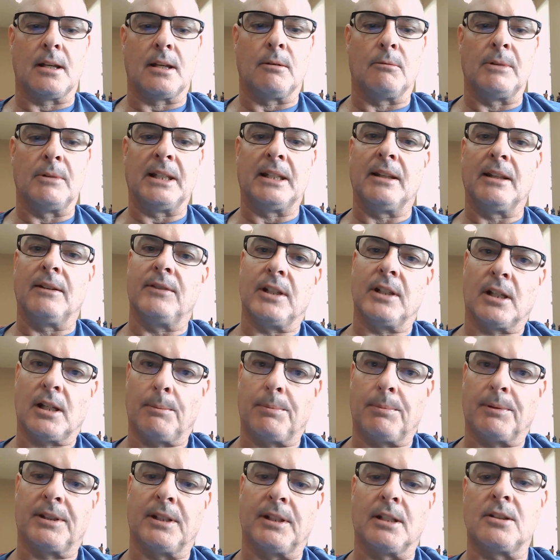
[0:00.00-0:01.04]
We give you a
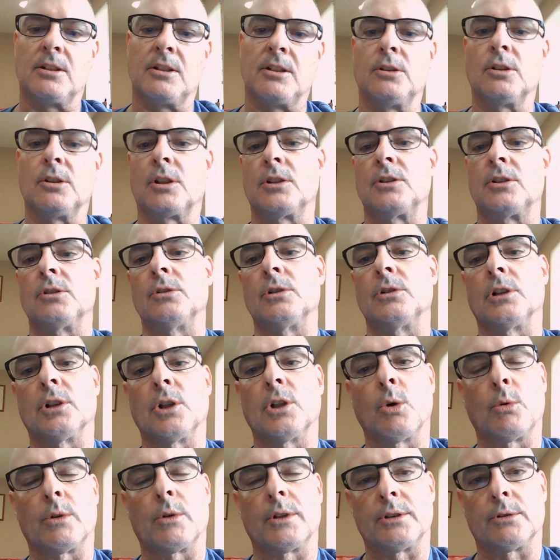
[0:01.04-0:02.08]
couple things that you can do to
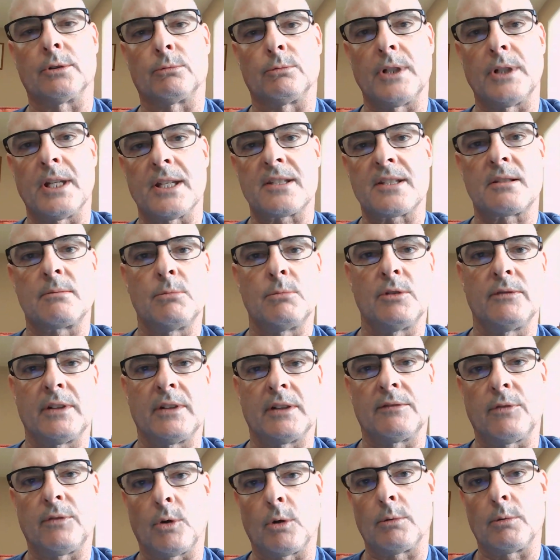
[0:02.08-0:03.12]
lower your risk
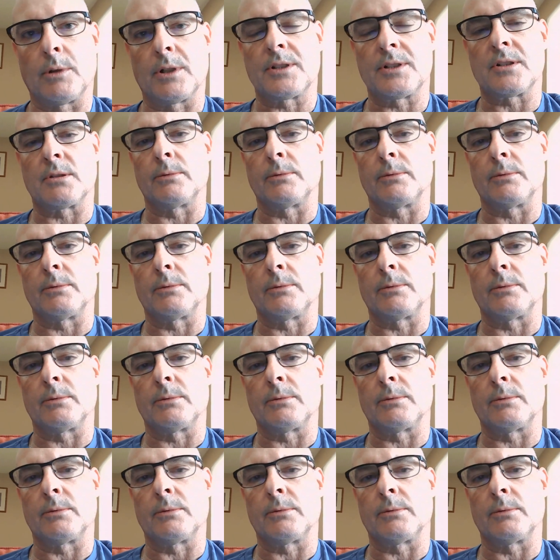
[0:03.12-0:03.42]
moving forward.